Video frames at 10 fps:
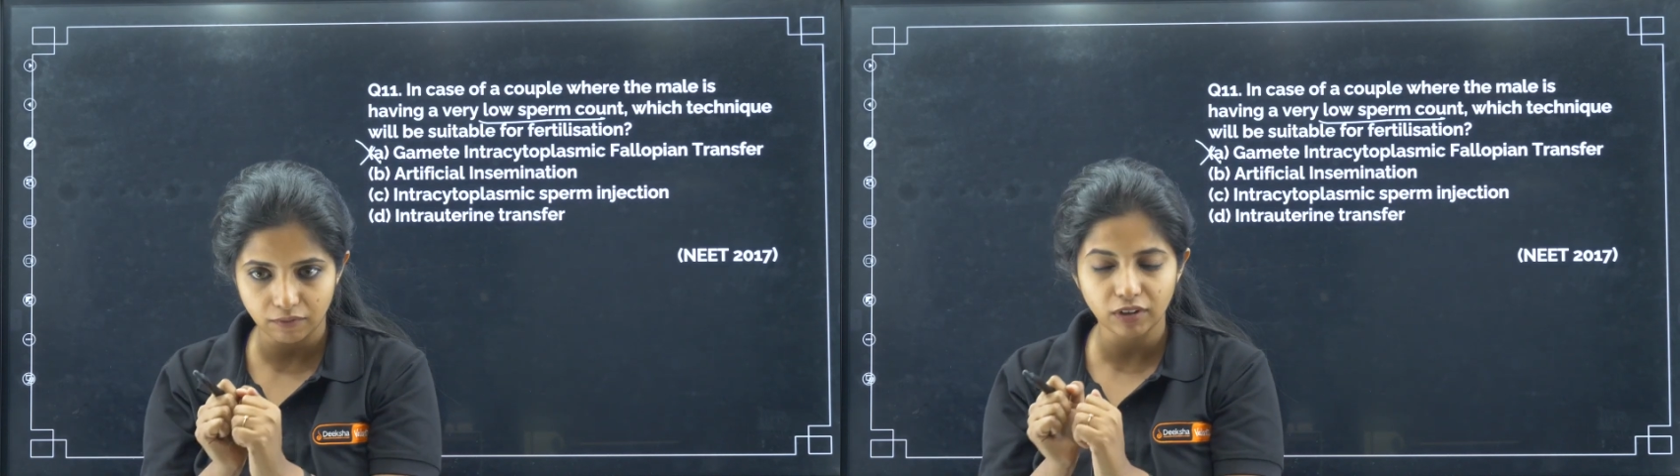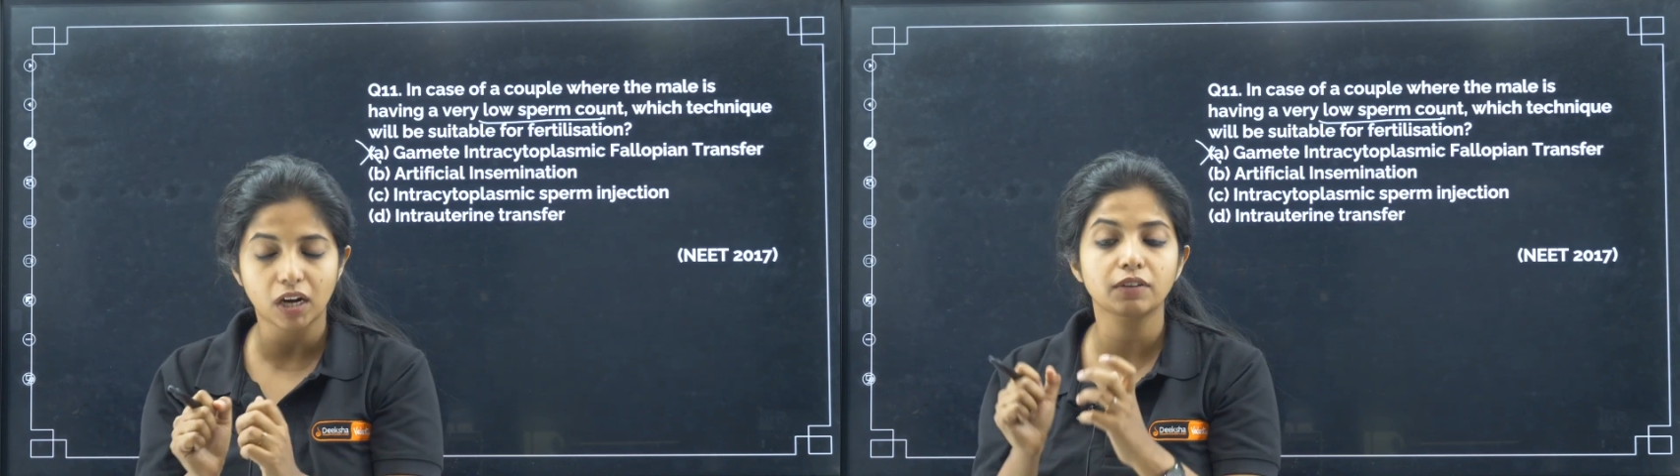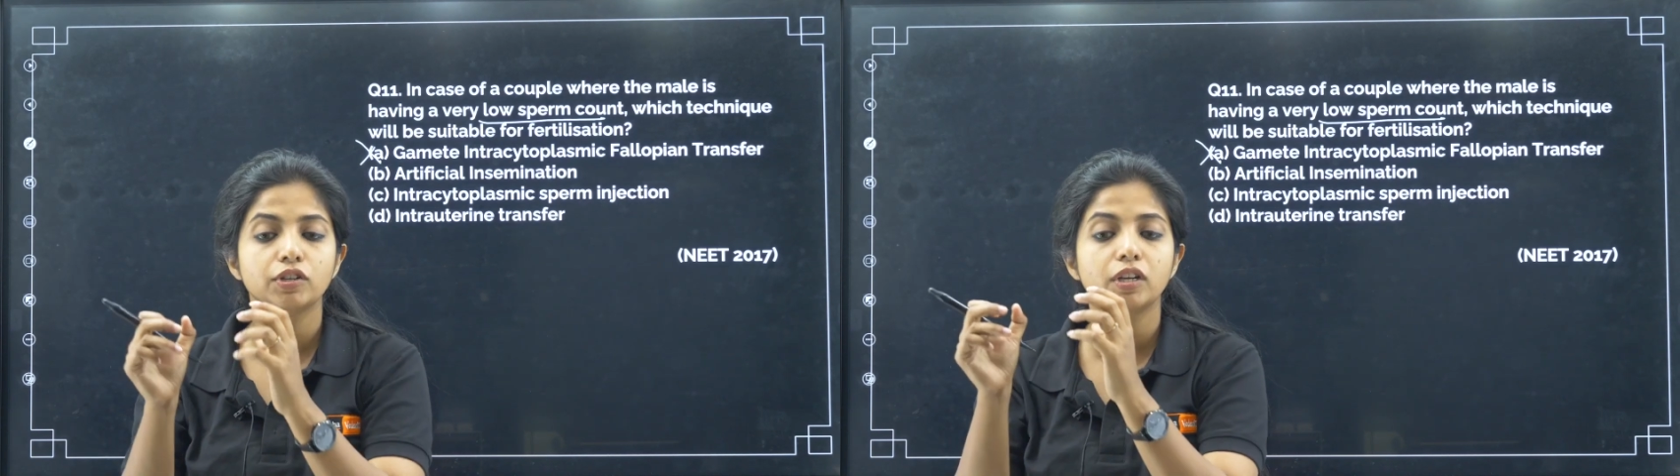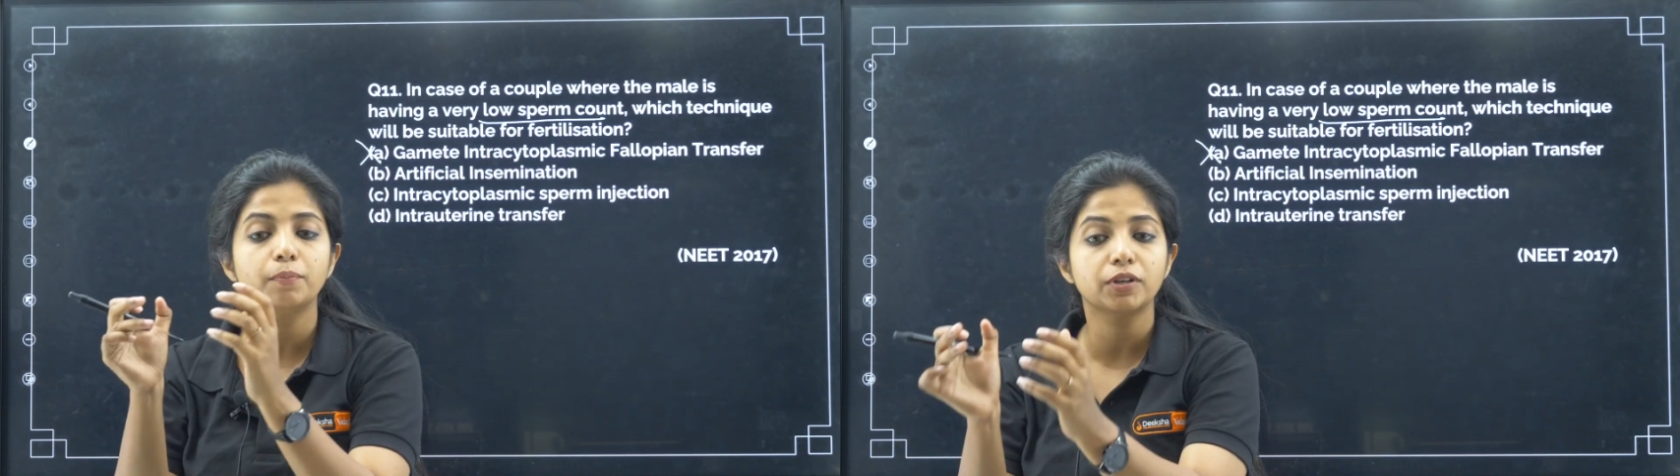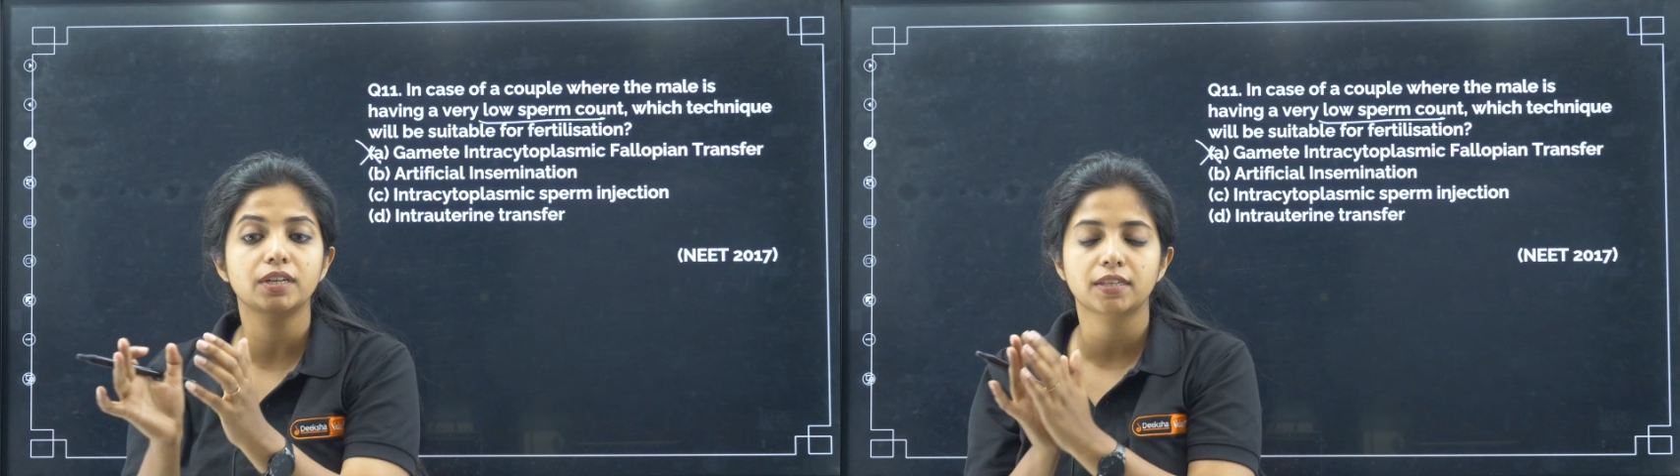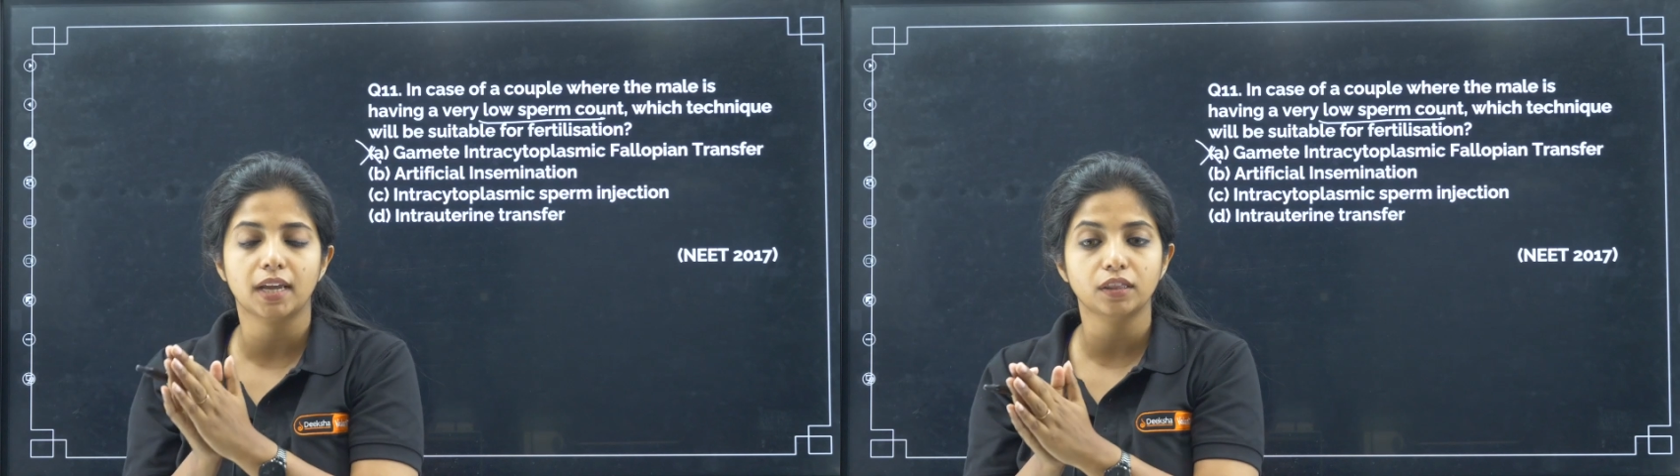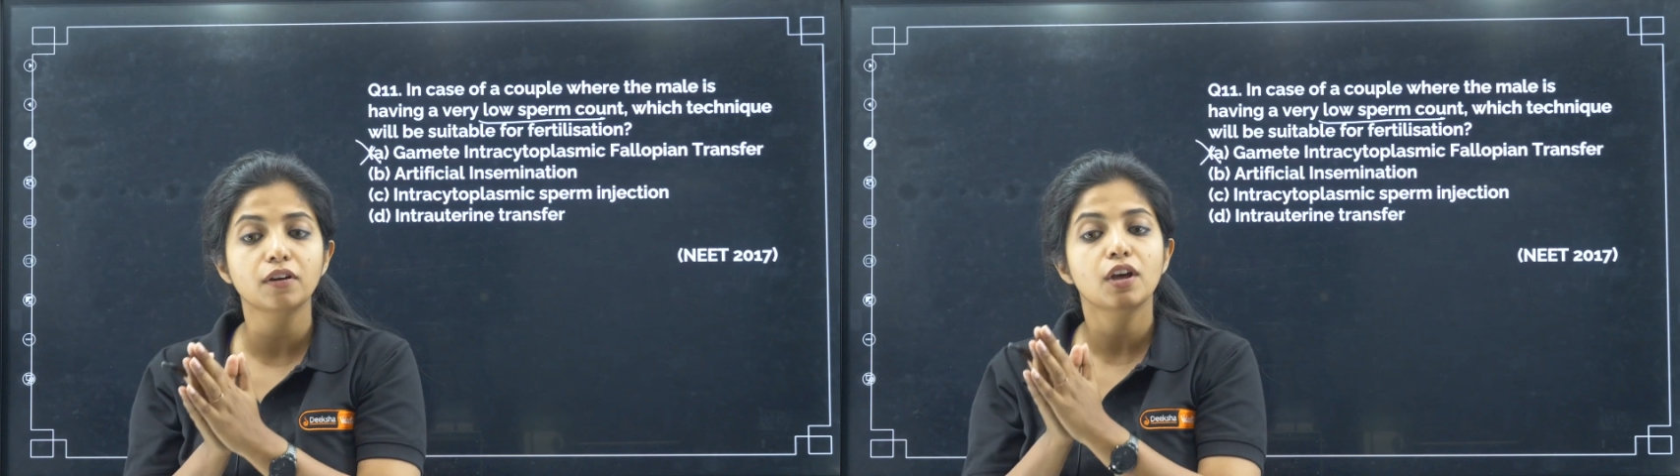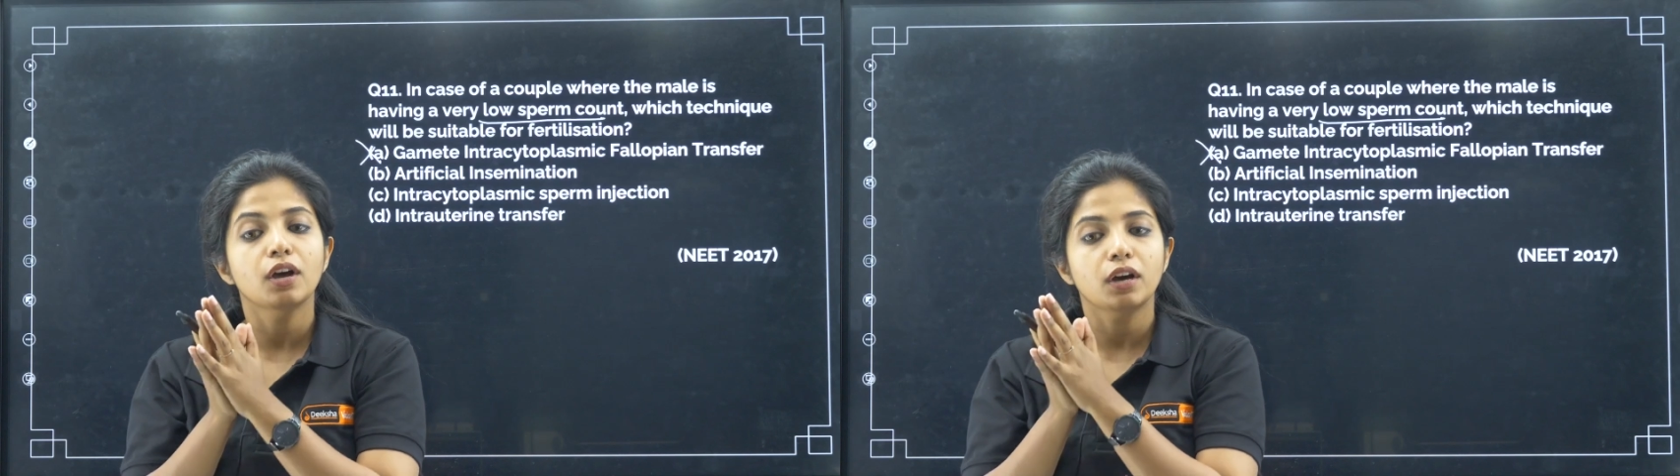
We artificially put it inside the